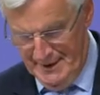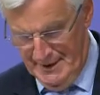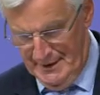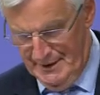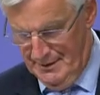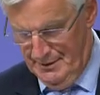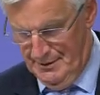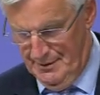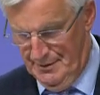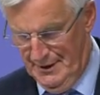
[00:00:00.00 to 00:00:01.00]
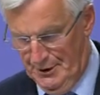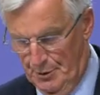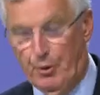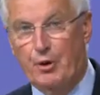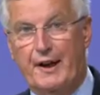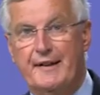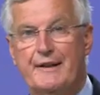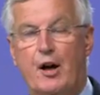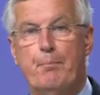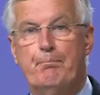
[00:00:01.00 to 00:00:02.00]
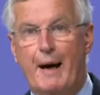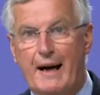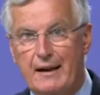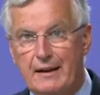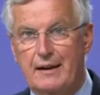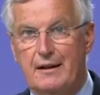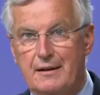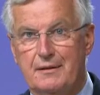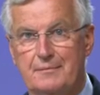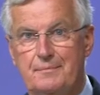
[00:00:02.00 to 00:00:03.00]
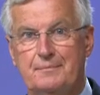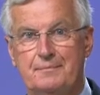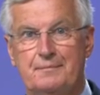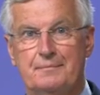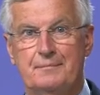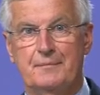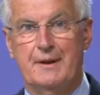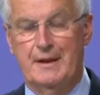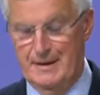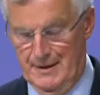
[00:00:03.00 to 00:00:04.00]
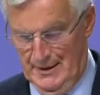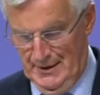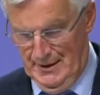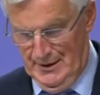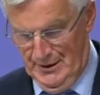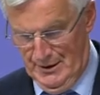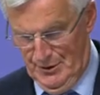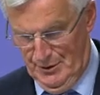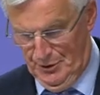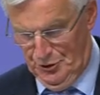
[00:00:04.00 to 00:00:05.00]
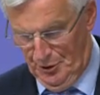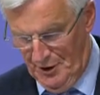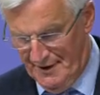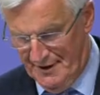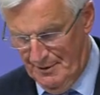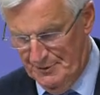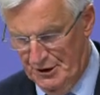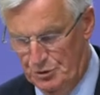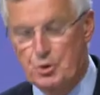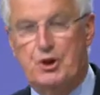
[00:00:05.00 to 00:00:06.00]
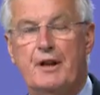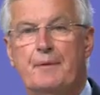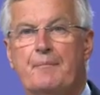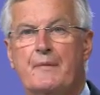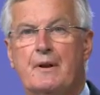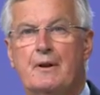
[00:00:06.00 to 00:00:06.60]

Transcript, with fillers: From the start of these negotiations, our objective was to make parallel progress